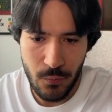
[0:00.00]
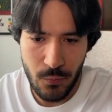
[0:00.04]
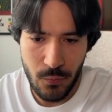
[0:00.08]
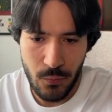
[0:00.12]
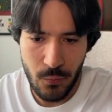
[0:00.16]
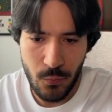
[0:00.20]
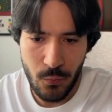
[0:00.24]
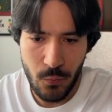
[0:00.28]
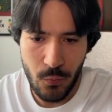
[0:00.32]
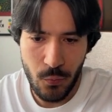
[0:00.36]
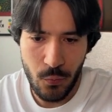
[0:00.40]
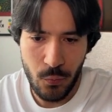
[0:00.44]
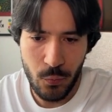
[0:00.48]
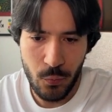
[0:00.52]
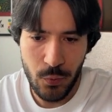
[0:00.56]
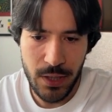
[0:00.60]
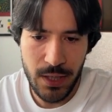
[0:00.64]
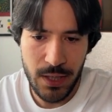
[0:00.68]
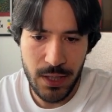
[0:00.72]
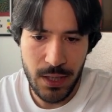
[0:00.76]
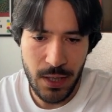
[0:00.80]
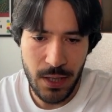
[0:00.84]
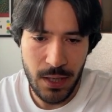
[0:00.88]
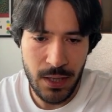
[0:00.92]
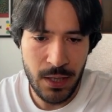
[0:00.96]
Uh,
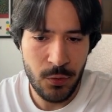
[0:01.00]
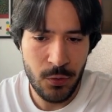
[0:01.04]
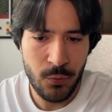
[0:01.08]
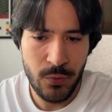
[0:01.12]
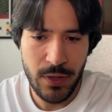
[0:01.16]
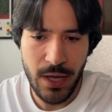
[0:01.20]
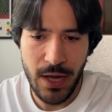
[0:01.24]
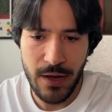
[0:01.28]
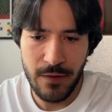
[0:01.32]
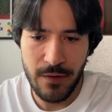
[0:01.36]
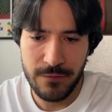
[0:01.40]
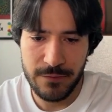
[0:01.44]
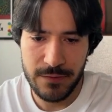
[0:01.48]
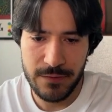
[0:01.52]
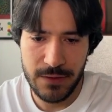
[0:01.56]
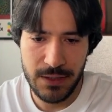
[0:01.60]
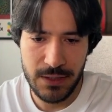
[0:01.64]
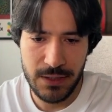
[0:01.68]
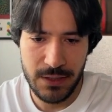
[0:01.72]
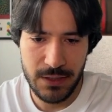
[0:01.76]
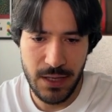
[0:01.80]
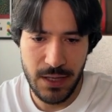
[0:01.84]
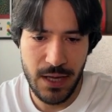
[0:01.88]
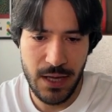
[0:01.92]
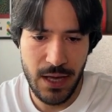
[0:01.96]
we Here we have
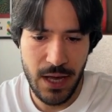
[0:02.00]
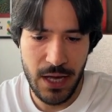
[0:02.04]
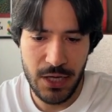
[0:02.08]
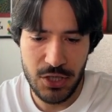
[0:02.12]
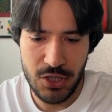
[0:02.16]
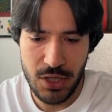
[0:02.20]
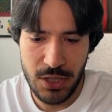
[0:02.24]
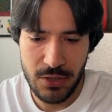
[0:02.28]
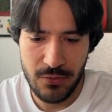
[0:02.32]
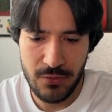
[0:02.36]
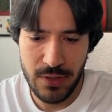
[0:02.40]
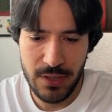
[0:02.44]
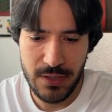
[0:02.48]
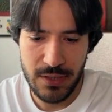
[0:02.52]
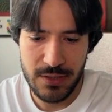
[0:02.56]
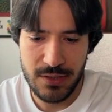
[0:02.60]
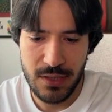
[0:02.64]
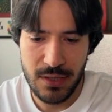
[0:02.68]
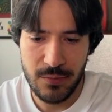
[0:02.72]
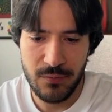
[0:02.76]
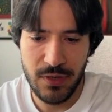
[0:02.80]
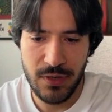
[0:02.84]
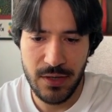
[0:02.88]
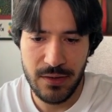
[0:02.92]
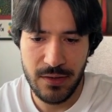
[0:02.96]
the AI
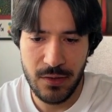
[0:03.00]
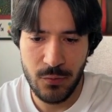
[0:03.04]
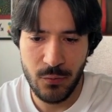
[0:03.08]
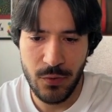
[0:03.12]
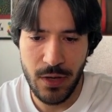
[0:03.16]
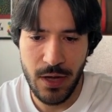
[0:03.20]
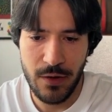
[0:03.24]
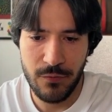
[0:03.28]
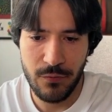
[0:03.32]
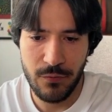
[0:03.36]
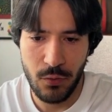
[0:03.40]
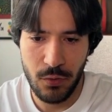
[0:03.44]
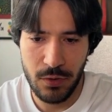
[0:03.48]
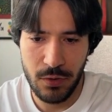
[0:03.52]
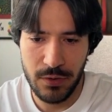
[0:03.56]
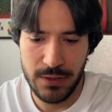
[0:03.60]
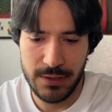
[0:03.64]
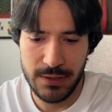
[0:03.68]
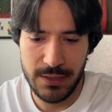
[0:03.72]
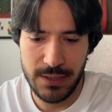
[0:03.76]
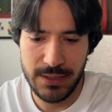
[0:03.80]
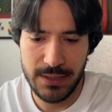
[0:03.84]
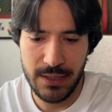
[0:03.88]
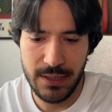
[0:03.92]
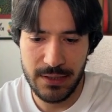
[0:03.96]
generated summary and then we have
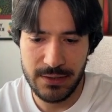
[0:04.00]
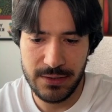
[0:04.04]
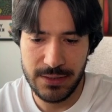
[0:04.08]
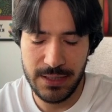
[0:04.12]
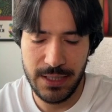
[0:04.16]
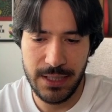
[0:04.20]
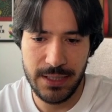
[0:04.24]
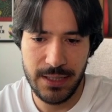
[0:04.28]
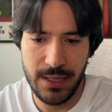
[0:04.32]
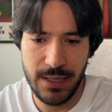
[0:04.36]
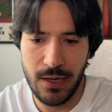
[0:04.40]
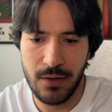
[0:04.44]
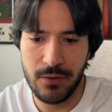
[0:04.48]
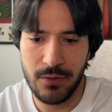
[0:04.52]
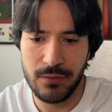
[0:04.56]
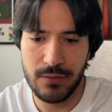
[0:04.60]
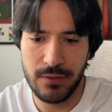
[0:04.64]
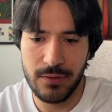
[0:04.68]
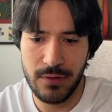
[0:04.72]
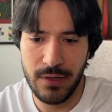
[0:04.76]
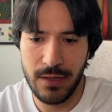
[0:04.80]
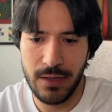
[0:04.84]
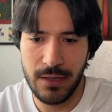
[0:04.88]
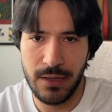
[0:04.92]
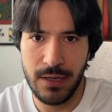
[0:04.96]
all the details laid
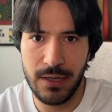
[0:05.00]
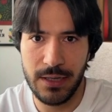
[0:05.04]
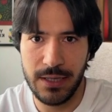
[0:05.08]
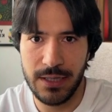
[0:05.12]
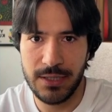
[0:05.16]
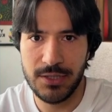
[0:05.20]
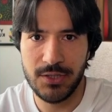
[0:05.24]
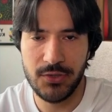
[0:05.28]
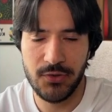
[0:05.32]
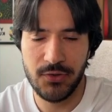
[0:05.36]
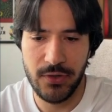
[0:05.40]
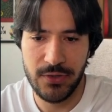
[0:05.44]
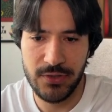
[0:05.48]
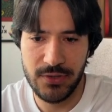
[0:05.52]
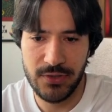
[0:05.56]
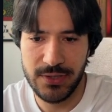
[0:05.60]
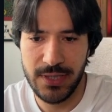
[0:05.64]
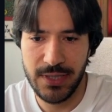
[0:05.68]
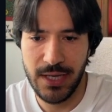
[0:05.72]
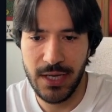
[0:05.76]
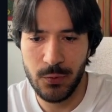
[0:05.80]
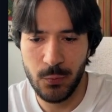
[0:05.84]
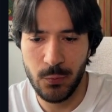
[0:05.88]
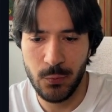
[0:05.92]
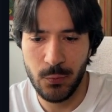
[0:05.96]
out in an easy to
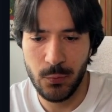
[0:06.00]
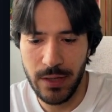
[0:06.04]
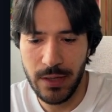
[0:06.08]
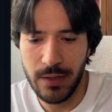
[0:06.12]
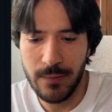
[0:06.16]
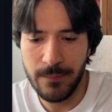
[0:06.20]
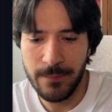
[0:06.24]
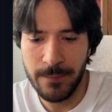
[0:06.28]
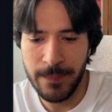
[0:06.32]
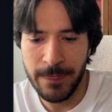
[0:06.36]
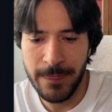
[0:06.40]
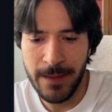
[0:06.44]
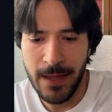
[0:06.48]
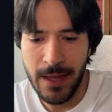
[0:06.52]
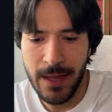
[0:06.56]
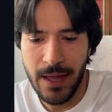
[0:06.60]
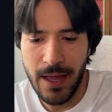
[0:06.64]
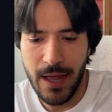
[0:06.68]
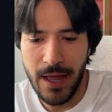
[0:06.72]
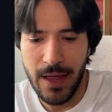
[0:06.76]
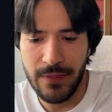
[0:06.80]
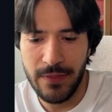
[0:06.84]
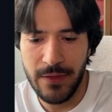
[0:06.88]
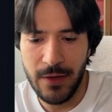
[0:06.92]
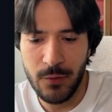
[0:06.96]
understand way.
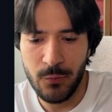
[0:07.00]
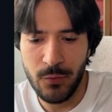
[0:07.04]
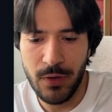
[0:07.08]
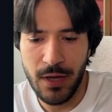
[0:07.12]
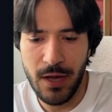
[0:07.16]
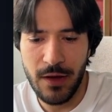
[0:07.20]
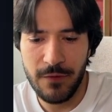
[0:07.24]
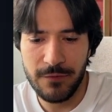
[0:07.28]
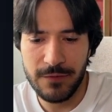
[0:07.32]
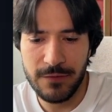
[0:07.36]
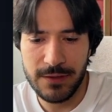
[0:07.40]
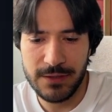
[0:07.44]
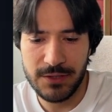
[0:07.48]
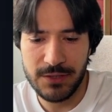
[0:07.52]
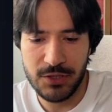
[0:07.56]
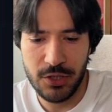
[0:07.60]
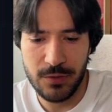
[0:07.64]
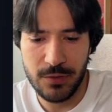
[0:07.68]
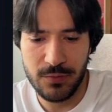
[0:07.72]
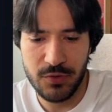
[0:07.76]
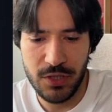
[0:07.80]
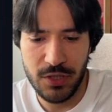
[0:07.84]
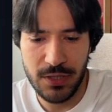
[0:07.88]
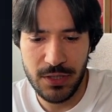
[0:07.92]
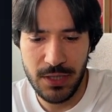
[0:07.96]
And then we have the
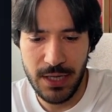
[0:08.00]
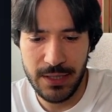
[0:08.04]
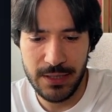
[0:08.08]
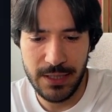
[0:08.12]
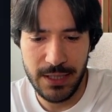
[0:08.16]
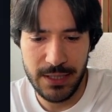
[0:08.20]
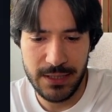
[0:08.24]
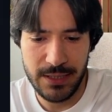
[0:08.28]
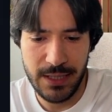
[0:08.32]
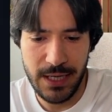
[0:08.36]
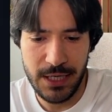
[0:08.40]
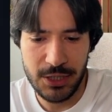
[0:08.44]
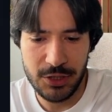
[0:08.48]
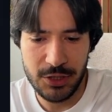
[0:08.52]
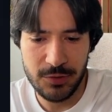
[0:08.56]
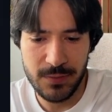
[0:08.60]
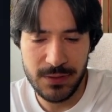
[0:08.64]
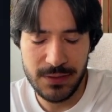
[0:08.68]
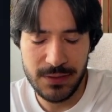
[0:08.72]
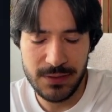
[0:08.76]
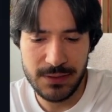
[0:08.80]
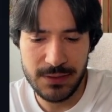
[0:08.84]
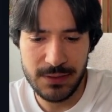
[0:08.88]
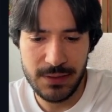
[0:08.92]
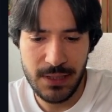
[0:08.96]
description and the
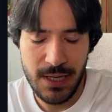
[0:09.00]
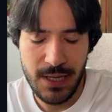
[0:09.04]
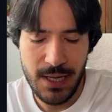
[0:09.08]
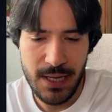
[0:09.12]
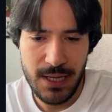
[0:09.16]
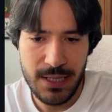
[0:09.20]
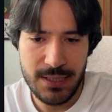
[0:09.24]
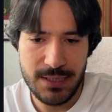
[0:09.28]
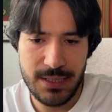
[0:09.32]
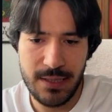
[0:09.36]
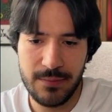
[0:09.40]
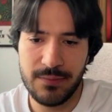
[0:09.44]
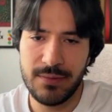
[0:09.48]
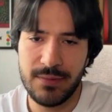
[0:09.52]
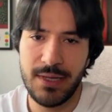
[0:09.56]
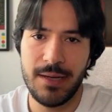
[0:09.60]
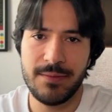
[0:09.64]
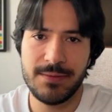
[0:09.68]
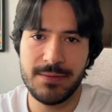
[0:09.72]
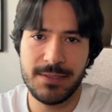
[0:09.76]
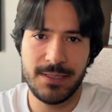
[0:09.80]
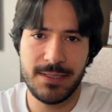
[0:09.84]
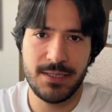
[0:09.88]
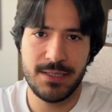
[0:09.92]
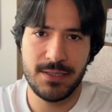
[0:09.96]
attachments.
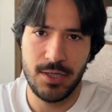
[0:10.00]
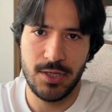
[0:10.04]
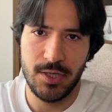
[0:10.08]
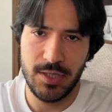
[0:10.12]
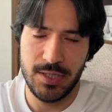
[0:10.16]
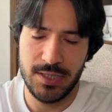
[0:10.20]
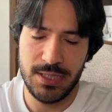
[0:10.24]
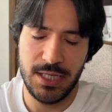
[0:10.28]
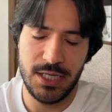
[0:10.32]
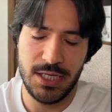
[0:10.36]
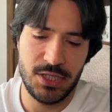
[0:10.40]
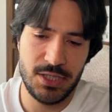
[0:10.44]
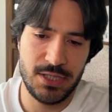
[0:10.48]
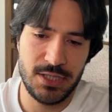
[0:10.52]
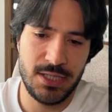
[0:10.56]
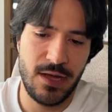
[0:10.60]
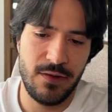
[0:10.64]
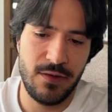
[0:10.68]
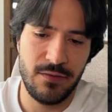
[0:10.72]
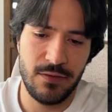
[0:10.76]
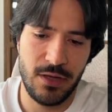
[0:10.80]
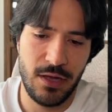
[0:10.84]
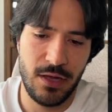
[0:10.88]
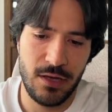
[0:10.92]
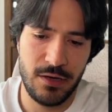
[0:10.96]
Sometimes these
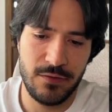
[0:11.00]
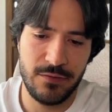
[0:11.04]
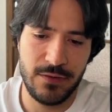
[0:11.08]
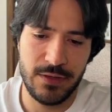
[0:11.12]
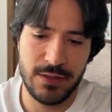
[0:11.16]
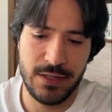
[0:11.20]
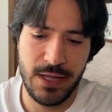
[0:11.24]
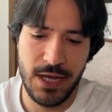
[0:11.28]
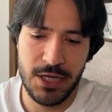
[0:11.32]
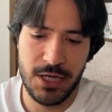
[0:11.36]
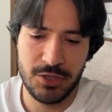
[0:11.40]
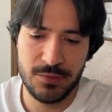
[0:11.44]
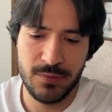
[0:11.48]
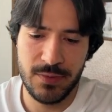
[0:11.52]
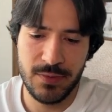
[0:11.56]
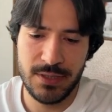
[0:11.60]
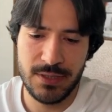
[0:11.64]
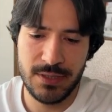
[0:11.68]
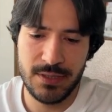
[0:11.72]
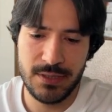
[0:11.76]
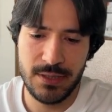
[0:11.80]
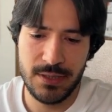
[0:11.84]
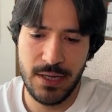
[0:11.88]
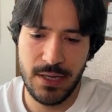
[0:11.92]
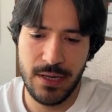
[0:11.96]
solicitations have a lot of
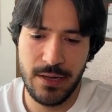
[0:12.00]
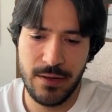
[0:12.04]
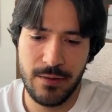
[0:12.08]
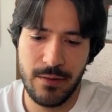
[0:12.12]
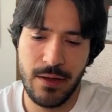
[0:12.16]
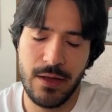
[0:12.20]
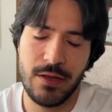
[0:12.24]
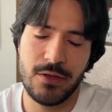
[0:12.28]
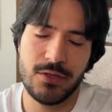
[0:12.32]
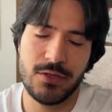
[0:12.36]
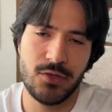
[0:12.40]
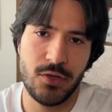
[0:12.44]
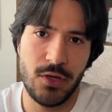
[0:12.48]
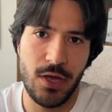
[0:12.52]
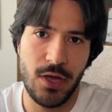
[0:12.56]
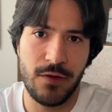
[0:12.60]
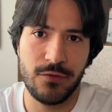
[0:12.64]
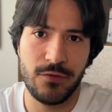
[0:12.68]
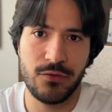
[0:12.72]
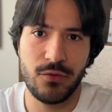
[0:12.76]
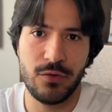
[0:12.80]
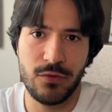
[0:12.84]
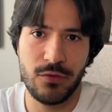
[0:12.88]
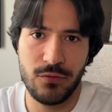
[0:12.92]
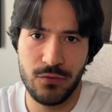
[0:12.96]
attachments, and, and so
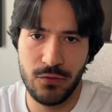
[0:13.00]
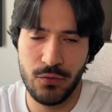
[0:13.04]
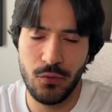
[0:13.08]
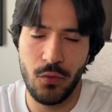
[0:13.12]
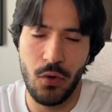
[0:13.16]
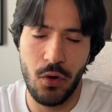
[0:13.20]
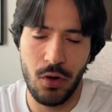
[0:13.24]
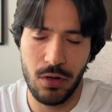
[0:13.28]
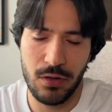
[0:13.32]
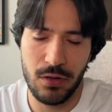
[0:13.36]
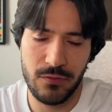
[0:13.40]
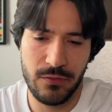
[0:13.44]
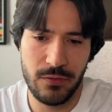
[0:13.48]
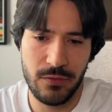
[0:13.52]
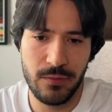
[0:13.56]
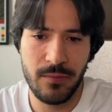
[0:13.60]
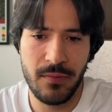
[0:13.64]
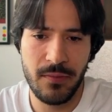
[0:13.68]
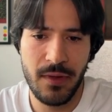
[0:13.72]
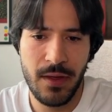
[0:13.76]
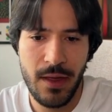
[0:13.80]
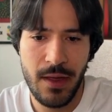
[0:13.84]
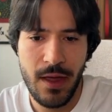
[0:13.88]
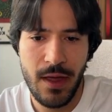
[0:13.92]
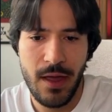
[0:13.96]
you have to review all of
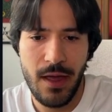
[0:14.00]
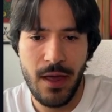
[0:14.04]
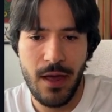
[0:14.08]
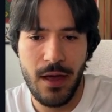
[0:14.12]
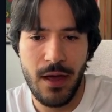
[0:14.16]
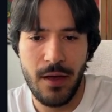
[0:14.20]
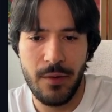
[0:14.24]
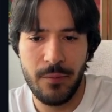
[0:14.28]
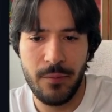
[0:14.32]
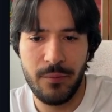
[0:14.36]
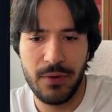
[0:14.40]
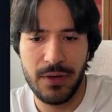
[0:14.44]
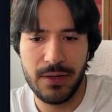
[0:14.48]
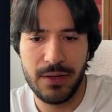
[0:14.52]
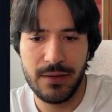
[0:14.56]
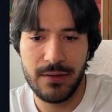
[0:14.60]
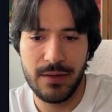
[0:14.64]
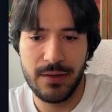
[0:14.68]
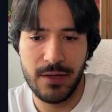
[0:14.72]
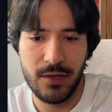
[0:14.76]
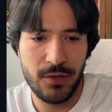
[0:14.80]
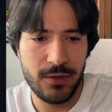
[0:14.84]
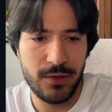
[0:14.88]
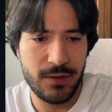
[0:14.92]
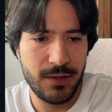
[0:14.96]
them. Uh,
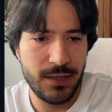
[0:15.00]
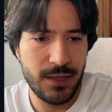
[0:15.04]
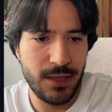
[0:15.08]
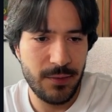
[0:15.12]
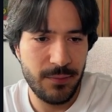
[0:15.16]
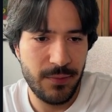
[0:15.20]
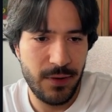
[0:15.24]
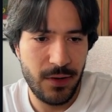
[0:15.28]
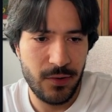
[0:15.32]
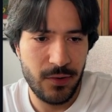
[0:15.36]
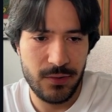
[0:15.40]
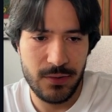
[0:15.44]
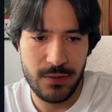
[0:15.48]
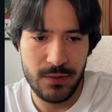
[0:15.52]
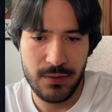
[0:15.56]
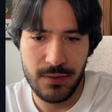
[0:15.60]
but the good thing